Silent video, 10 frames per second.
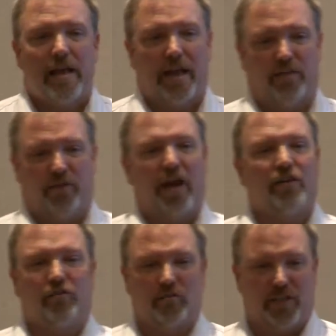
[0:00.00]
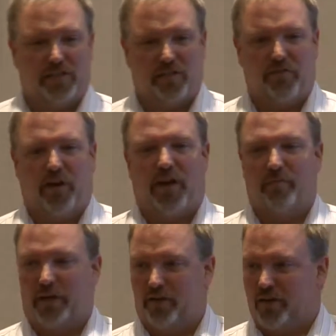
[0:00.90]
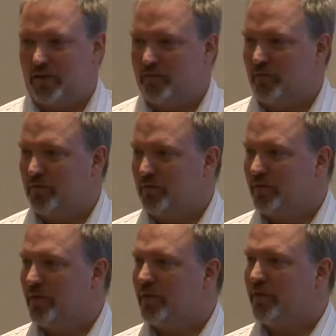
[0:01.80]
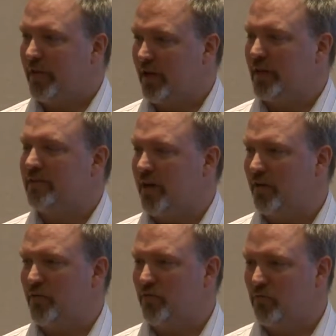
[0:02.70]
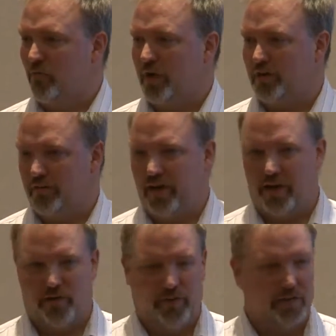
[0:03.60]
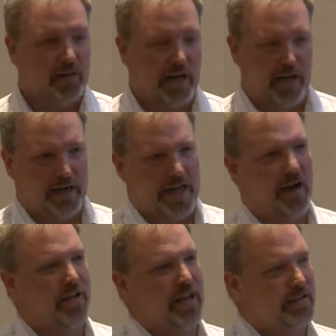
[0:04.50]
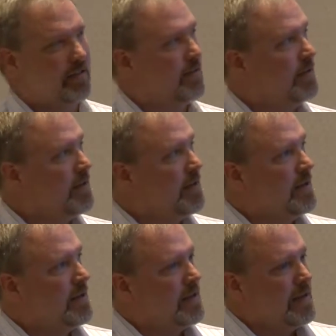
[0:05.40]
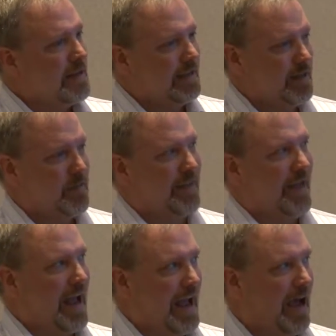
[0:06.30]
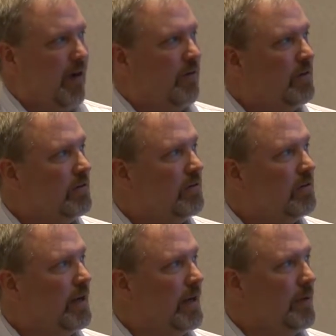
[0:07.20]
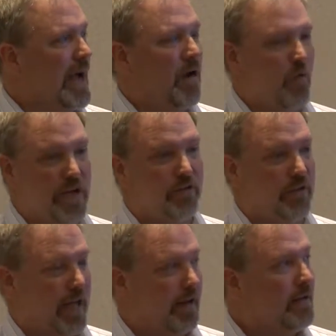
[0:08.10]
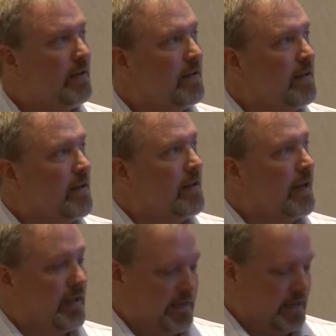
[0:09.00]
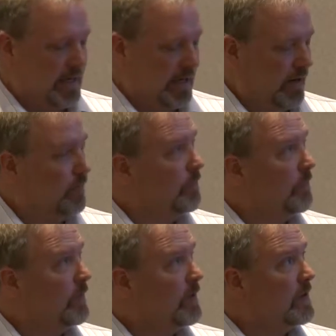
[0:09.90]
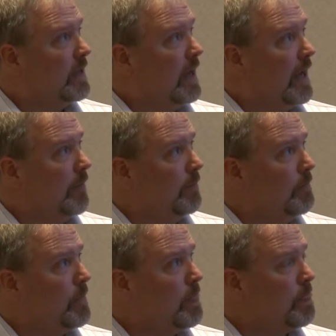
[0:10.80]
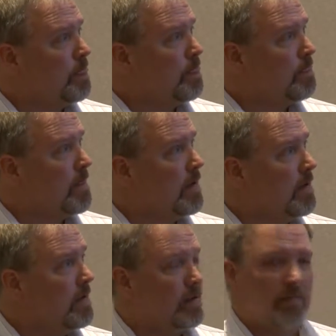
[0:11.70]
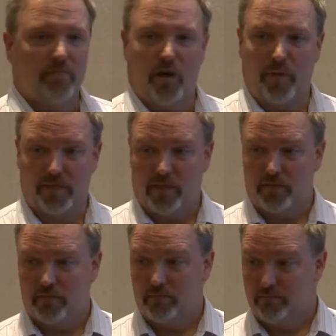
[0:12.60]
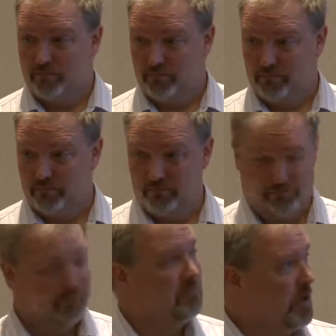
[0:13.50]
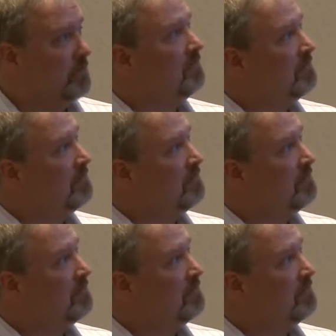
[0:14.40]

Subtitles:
And the value is defined by your customers. They're going to tell you what the value is. And again, I'll get into a little bit in the how we do that in a second here. That all make sense? Good.